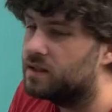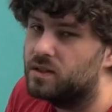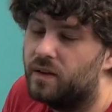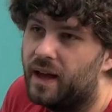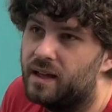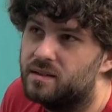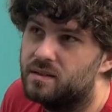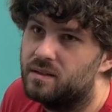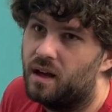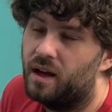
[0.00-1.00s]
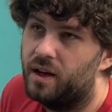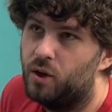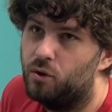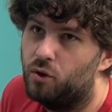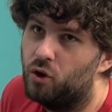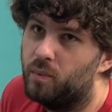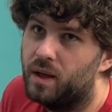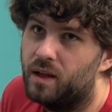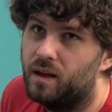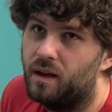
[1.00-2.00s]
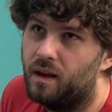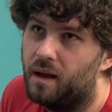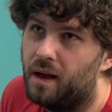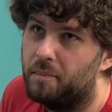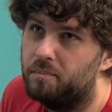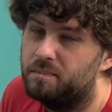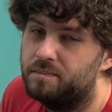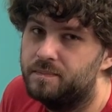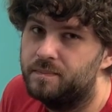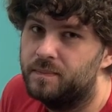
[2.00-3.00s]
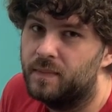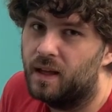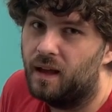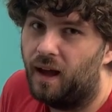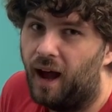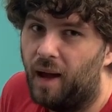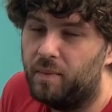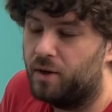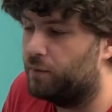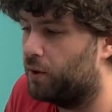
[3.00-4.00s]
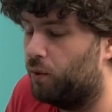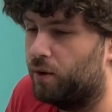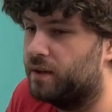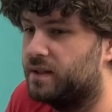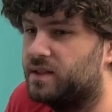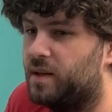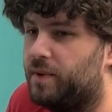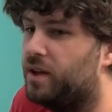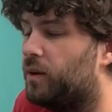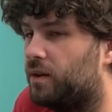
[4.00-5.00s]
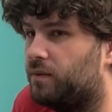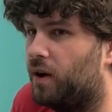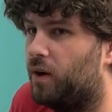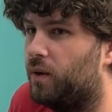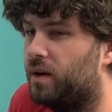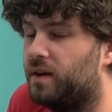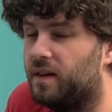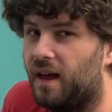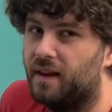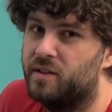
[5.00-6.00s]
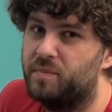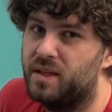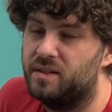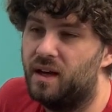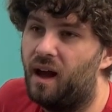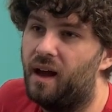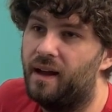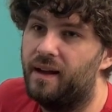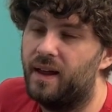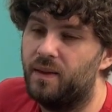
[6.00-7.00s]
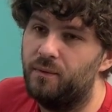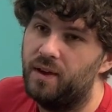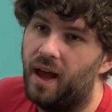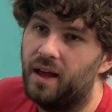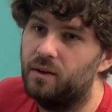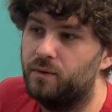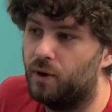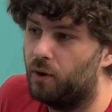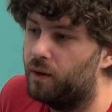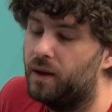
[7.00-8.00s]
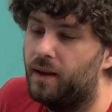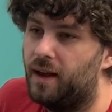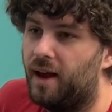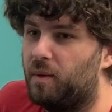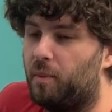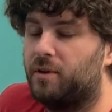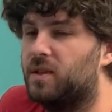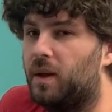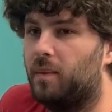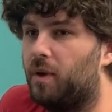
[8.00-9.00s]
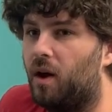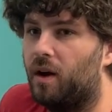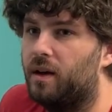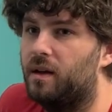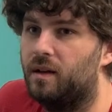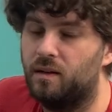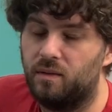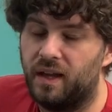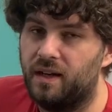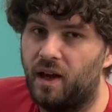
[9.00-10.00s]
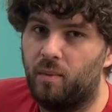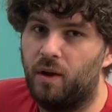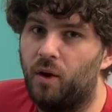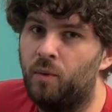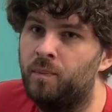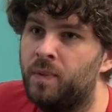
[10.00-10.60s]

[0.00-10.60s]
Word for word: So that's on YouTube. Um, I'm gonna record the CPU info, the LSPCI, and the VA info. I'm gonna post them on the blog, link down below.